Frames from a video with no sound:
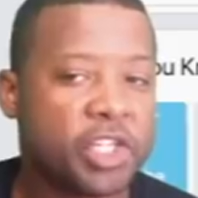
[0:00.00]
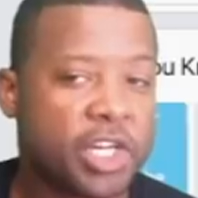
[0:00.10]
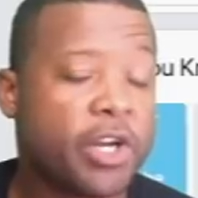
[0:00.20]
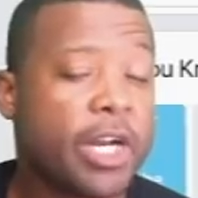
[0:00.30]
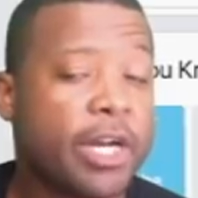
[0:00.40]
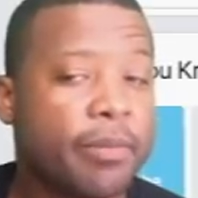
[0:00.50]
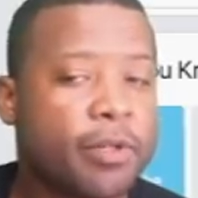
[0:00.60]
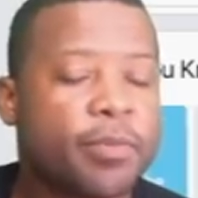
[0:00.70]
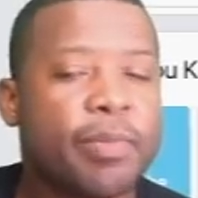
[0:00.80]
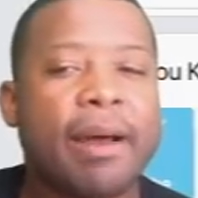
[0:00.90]
share your
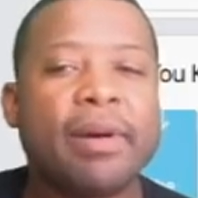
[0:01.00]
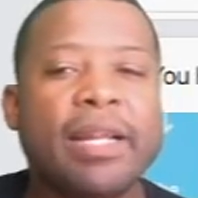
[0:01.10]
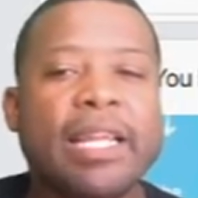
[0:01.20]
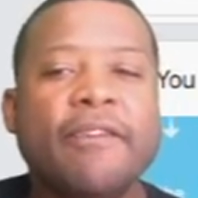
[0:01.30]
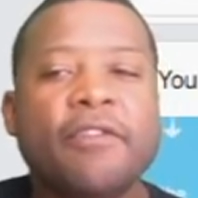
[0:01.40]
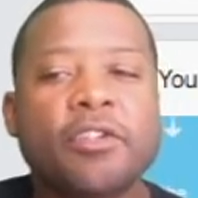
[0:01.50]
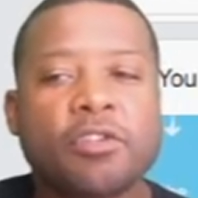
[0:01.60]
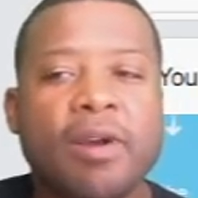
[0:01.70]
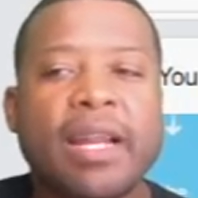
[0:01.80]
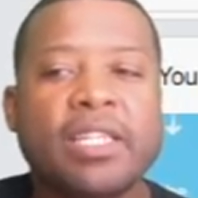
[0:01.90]
numbers, but I'm going to give you a
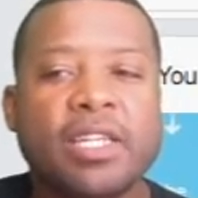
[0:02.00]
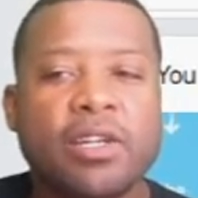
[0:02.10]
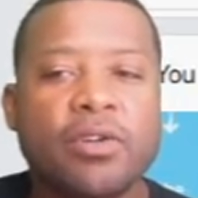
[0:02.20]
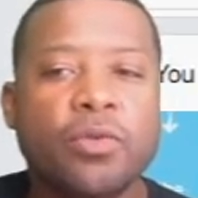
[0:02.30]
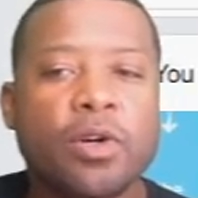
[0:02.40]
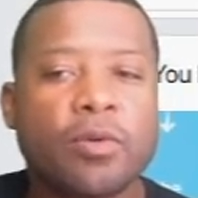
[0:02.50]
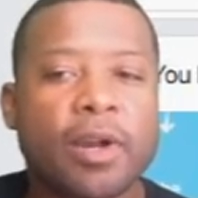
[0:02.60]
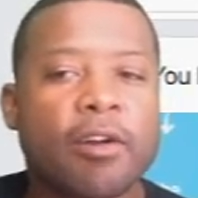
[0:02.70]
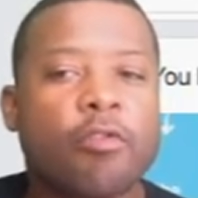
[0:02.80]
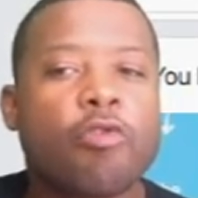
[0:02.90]
strategy here real
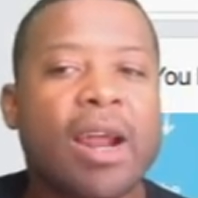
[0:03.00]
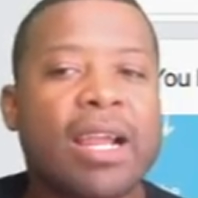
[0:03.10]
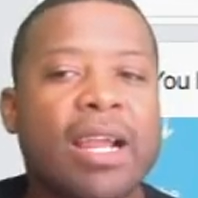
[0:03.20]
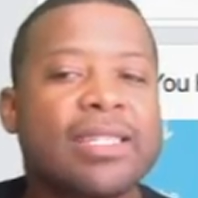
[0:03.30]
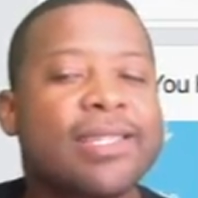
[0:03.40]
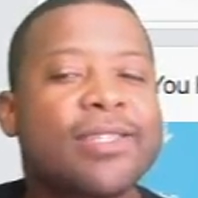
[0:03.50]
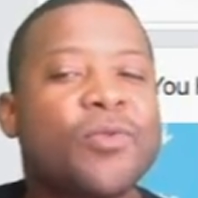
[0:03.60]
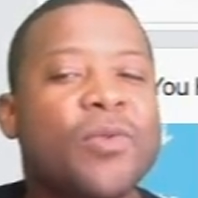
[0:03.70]
quick. Craigslist is